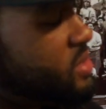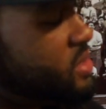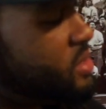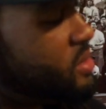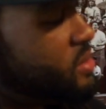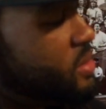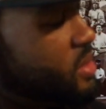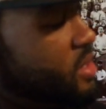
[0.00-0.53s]

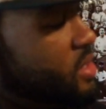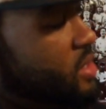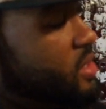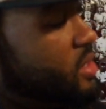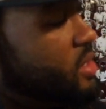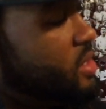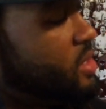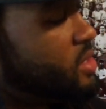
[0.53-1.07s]
up.
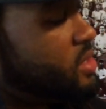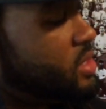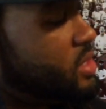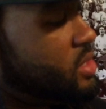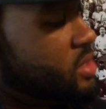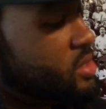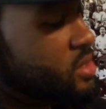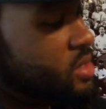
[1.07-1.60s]

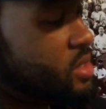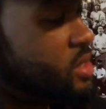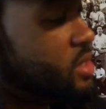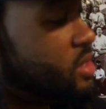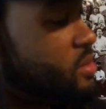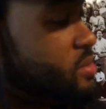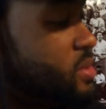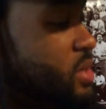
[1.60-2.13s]
These, uh,
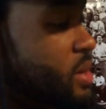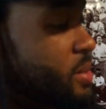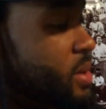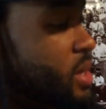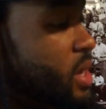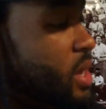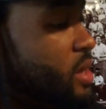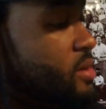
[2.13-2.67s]
let me see how many
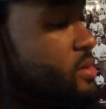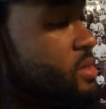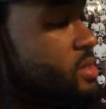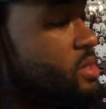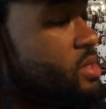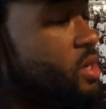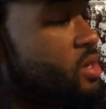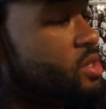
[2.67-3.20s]
calories.
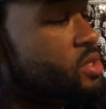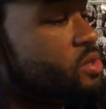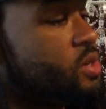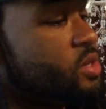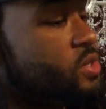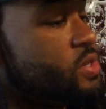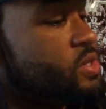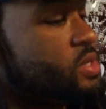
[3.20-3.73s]
These are only two
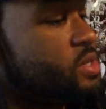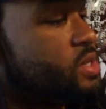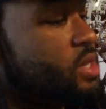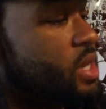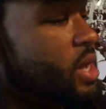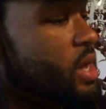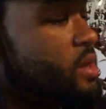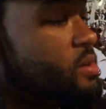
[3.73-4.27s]
hundred sixty
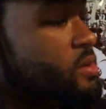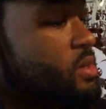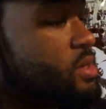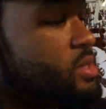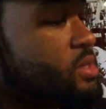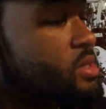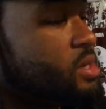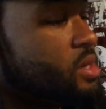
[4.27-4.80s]

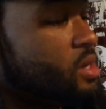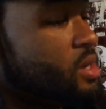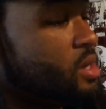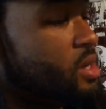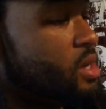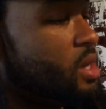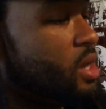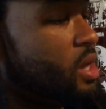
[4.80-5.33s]
calories
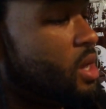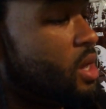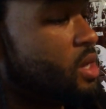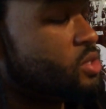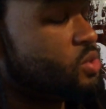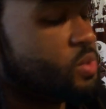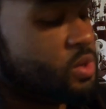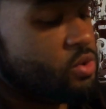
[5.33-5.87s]

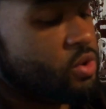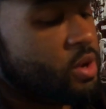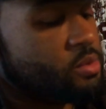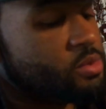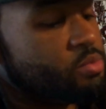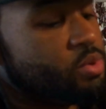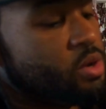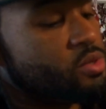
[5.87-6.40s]
and twenty grams
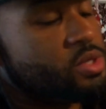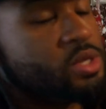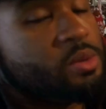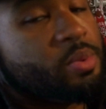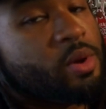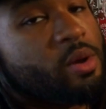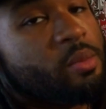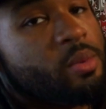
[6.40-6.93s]
of protein
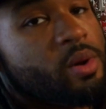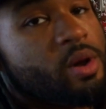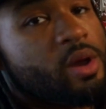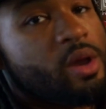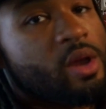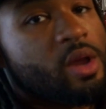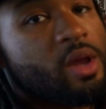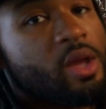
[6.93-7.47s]
per
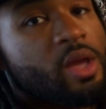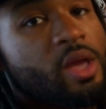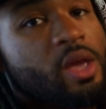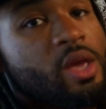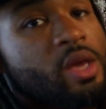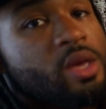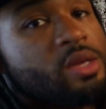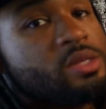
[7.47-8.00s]
bar.
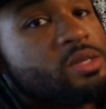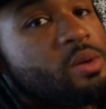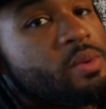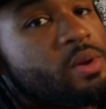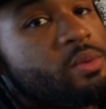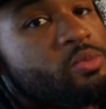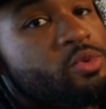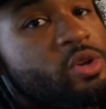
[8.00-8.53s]
So
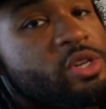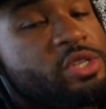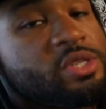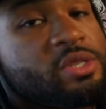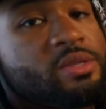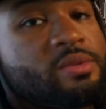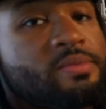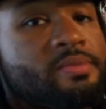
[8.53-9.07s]
when I'm
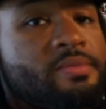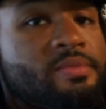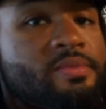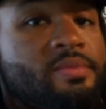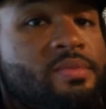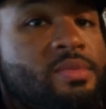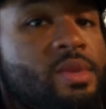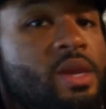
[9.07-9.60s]
rushing,
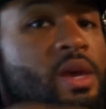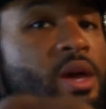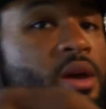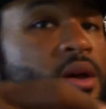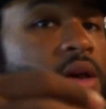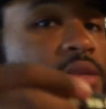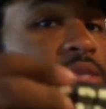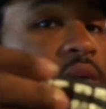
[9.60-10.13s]

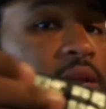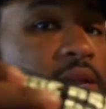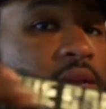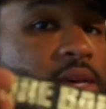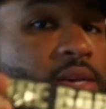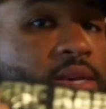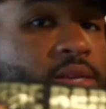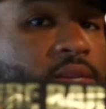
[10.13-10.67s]
I have time to
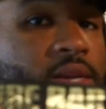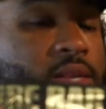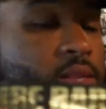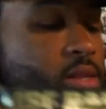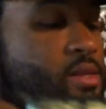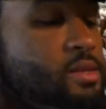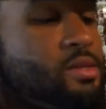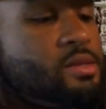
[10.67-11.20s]
cook
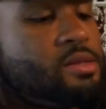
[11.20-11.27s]
nothing.